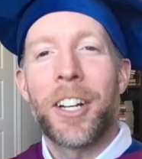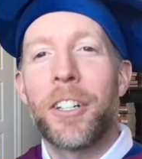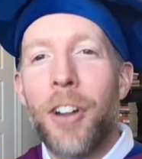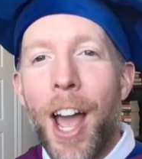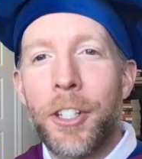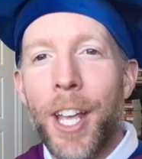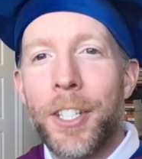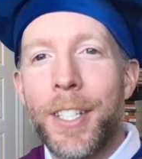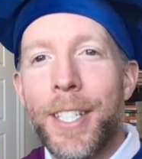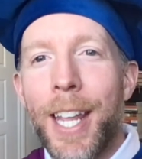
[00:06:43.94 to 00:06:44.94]

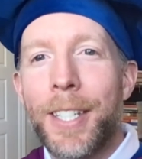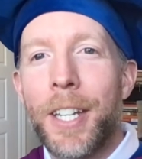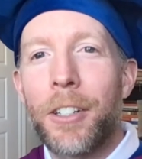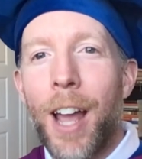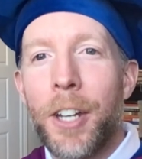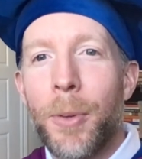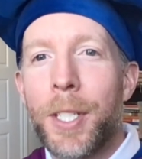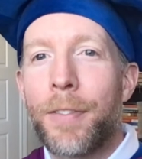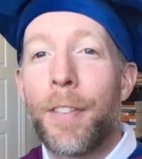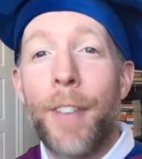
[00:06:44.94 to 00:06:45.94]
Congratulations, TSC
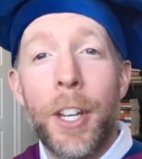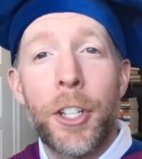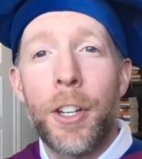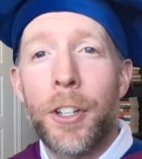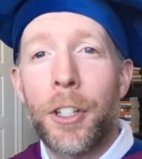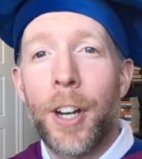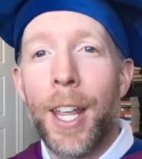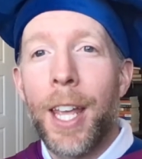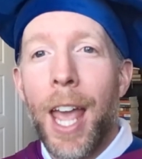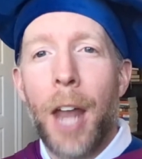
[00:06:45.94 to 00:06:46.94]
graduates, for finishing your
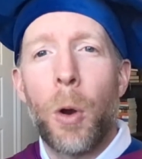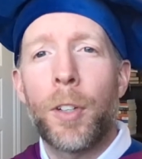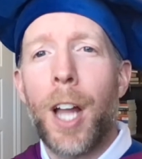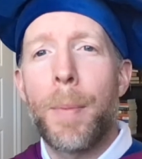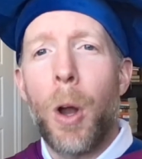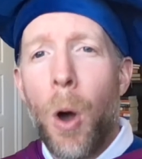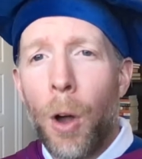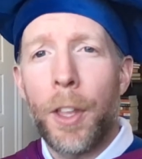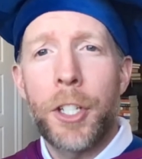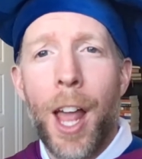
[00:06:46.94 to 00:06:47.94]
degree and overcoming
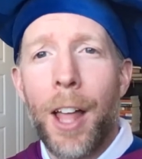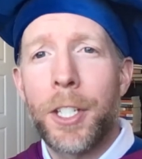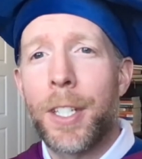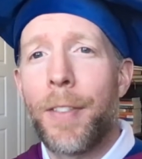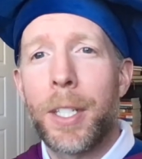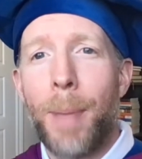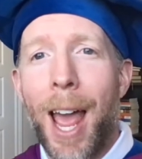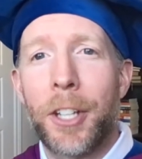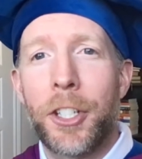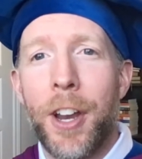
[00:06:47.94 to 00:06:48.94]
all the challenges of this
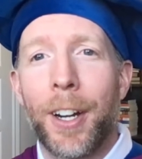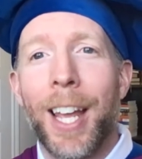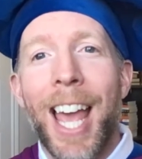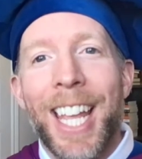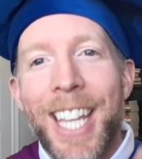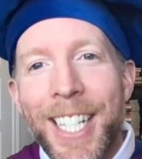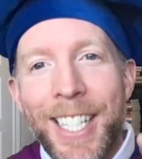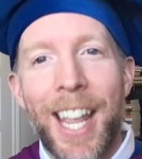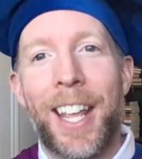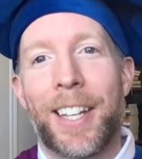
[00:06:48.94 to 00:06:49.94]
past year. You
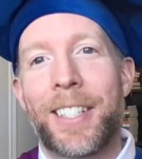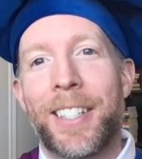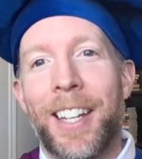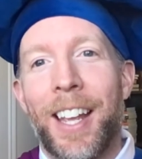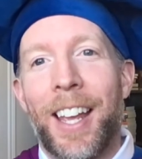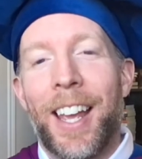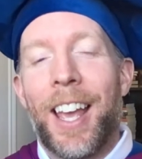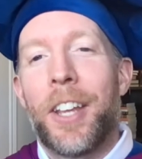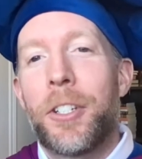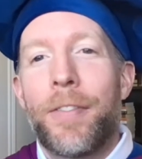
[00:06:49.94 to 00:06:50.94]
did it.
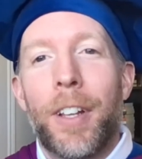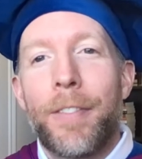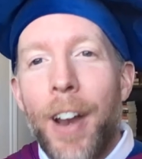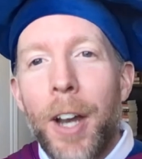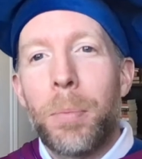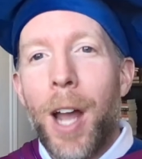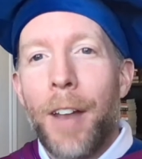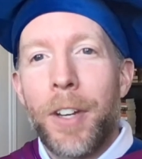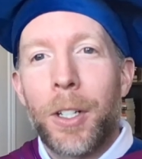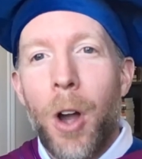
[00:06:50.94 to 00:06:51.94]
You should feel very proud
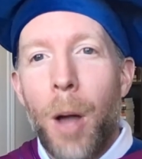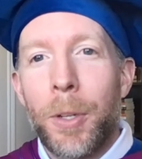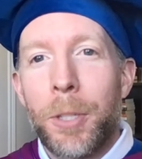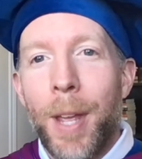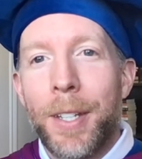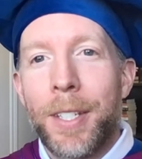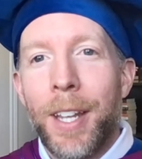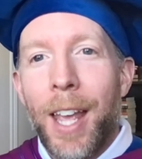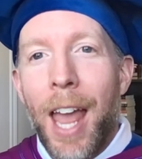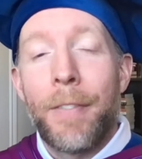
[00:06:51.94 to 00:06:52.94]
of your accomplishment
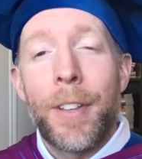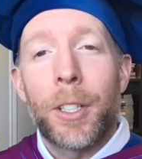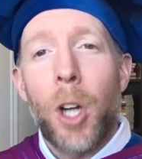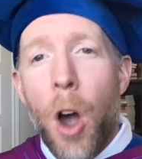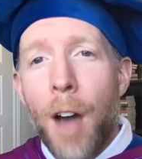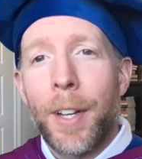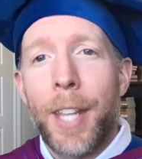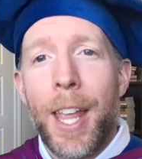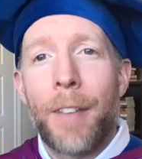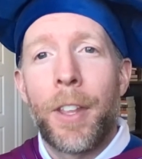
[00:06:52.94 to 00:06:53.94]
and feel confident
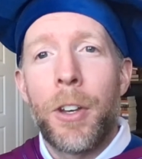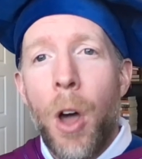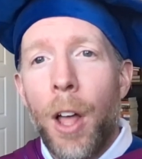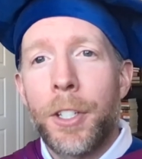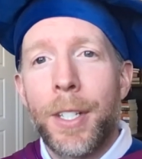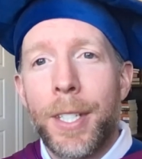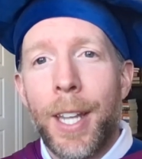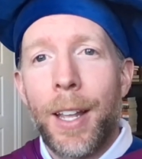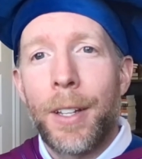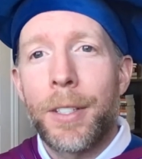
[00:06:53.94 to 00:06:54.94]
that you have the knowledge and
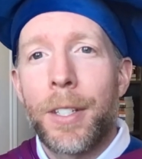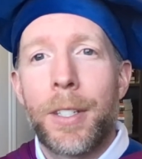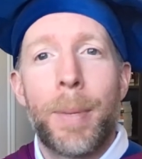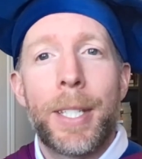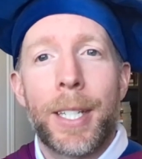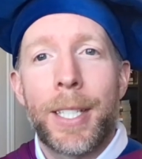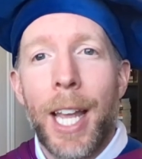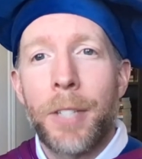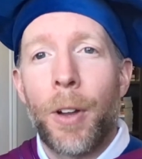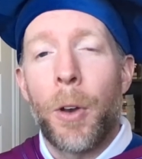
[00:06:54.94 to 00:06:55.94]
skills to be
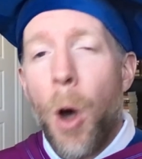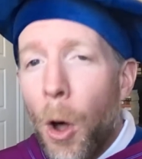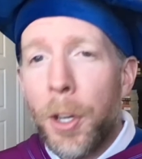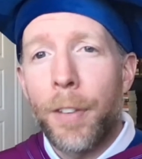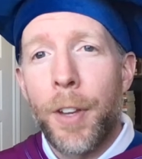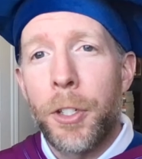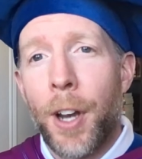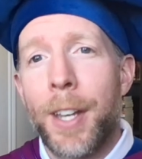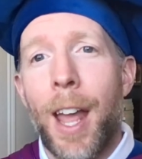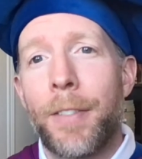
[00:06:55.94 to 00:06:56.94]
successful in all your future
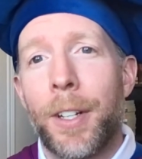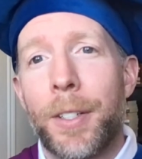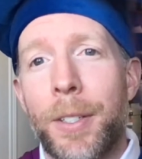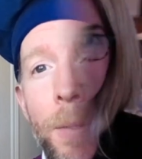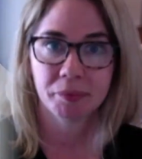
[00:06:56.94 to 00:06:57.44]
endeavors.